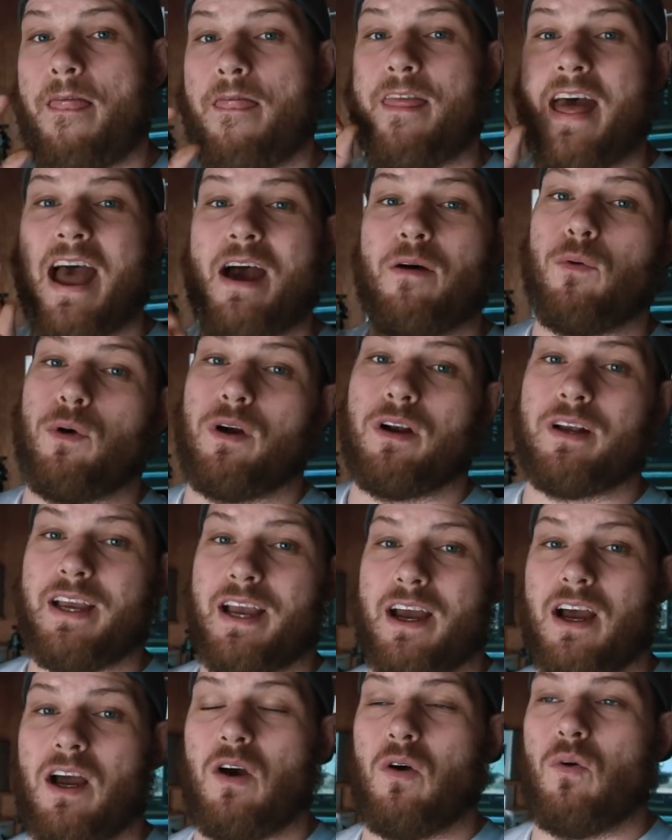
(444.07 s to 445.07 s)
That
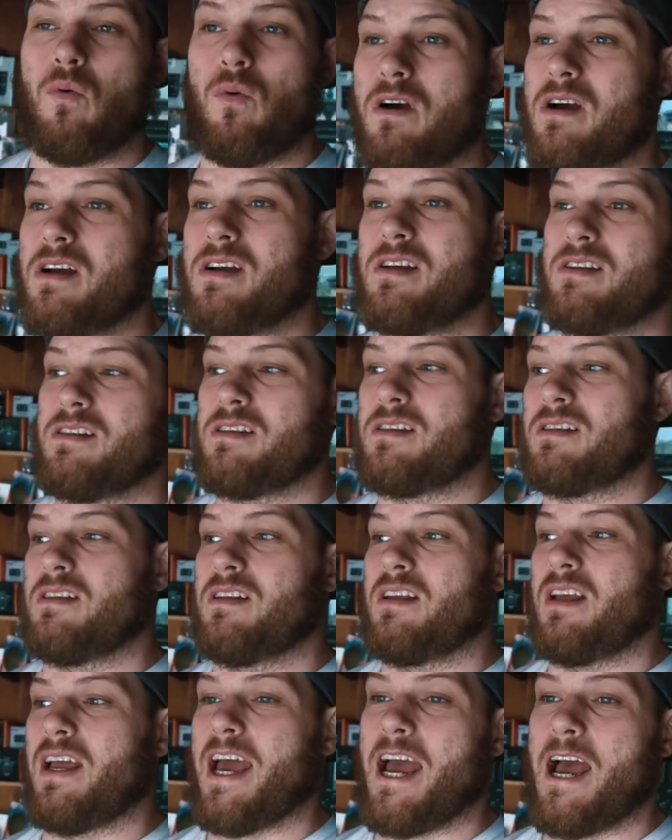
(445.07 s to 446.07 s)
workout was
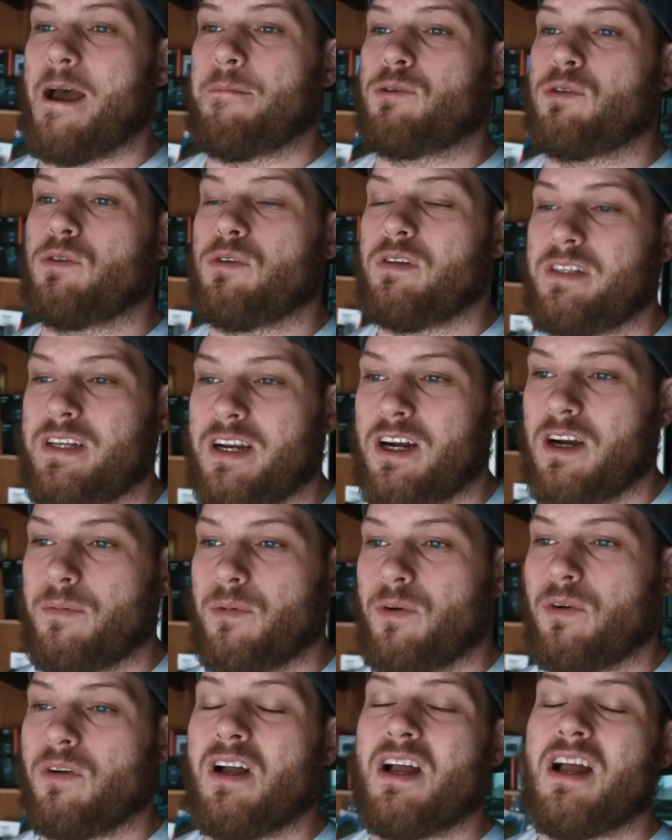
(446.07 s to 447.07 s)
absolutely
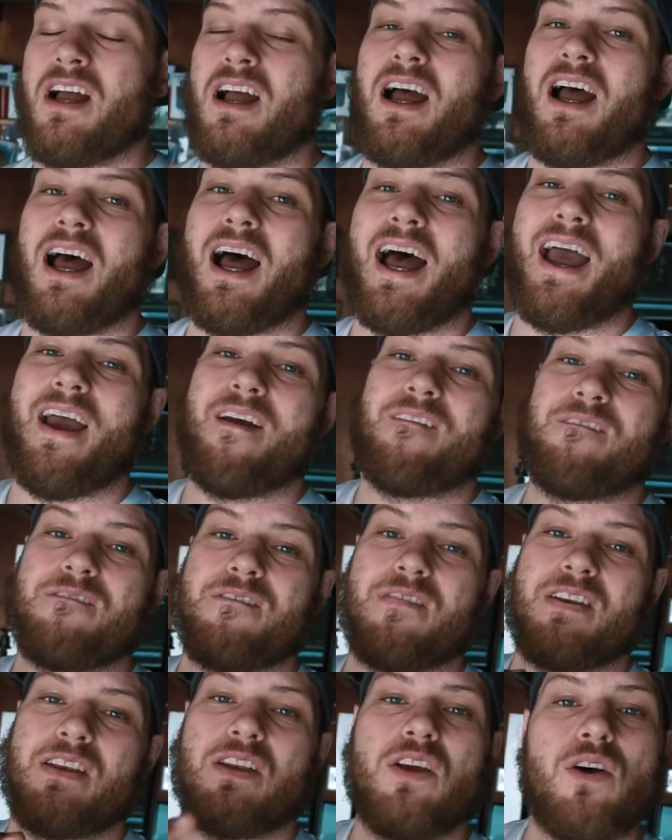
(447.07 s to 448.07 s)
terrible. I have
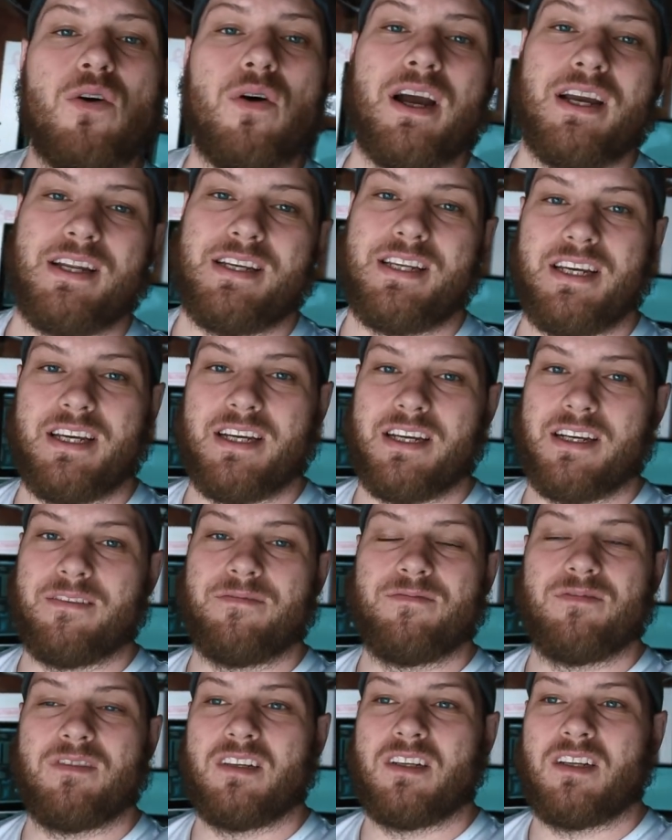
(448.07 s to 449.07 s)
no
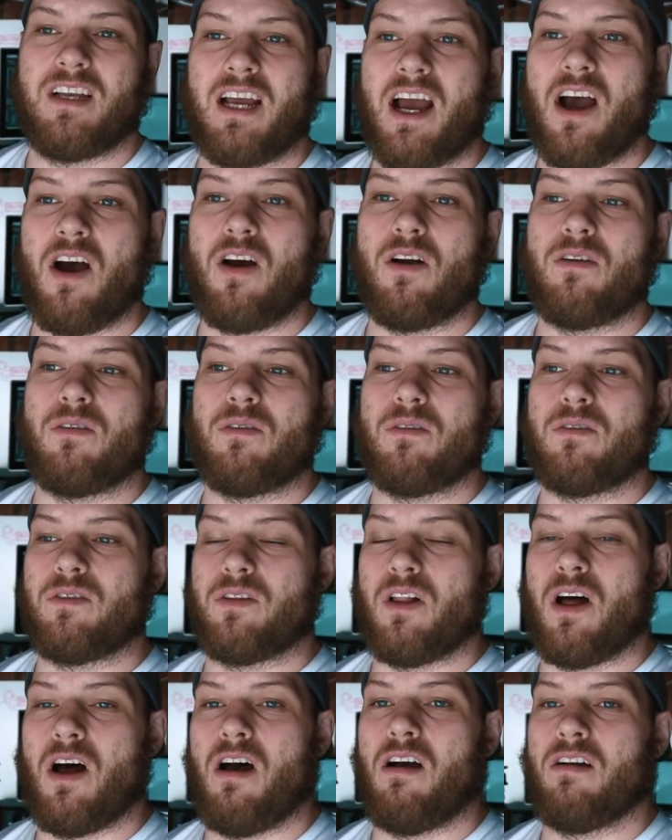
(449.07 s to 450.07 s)
idea how
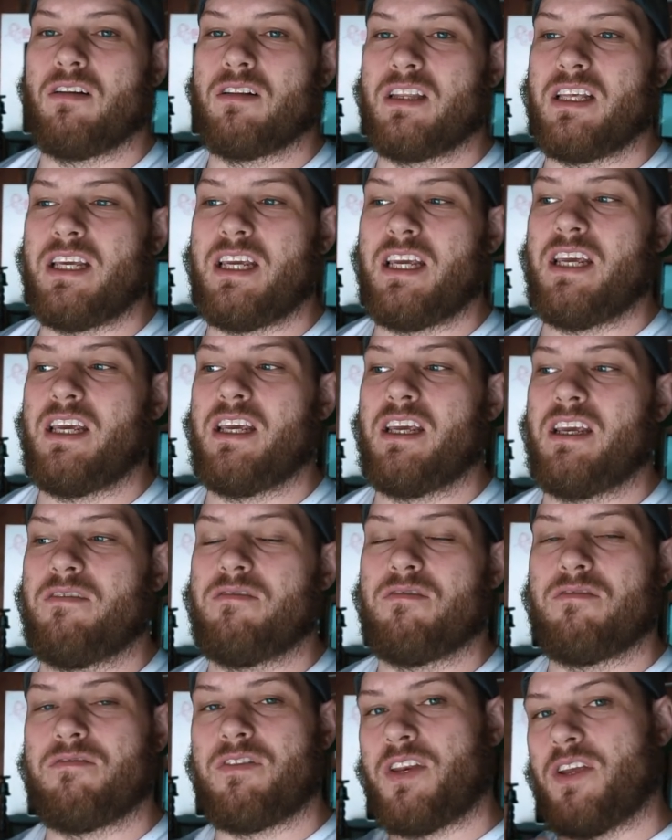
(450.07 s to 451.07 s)
long the
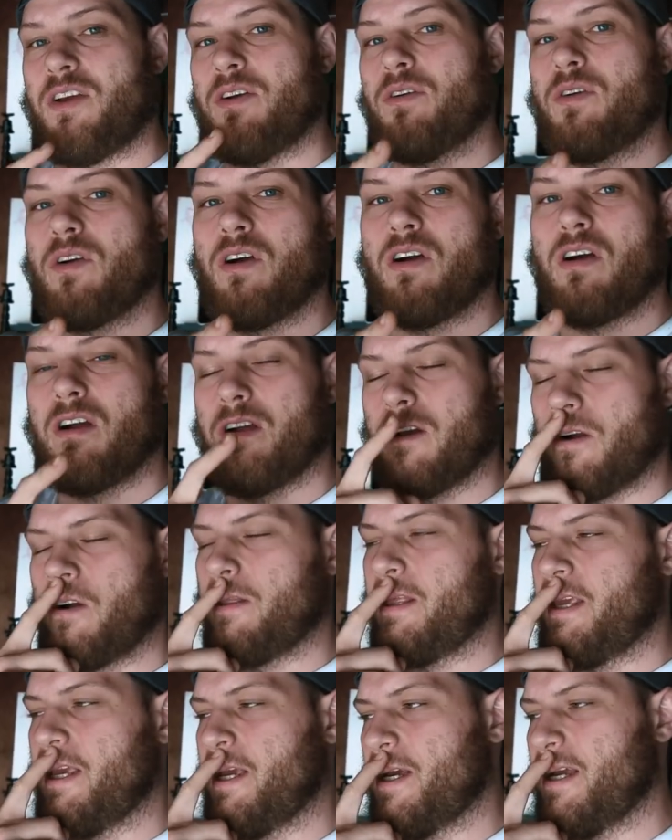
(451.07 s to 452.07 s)
video card or
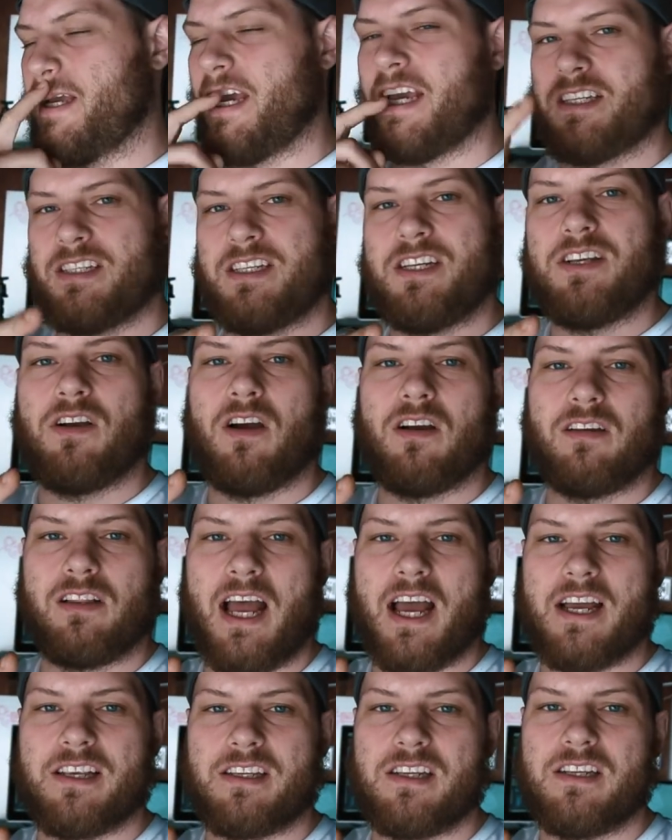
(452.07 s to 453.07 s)
the uh, S D card
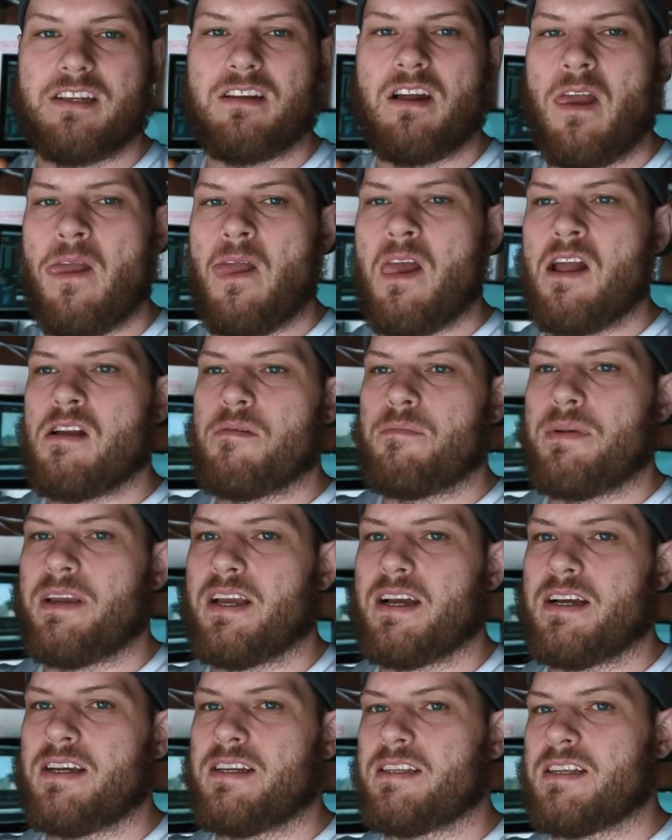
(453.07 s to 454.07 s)
lasted
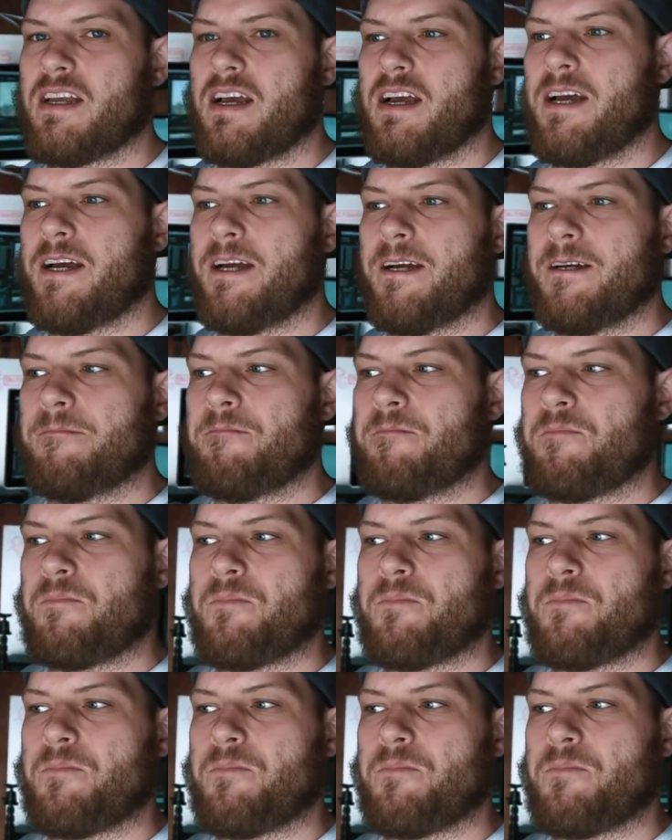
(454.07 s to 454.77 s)
because uh,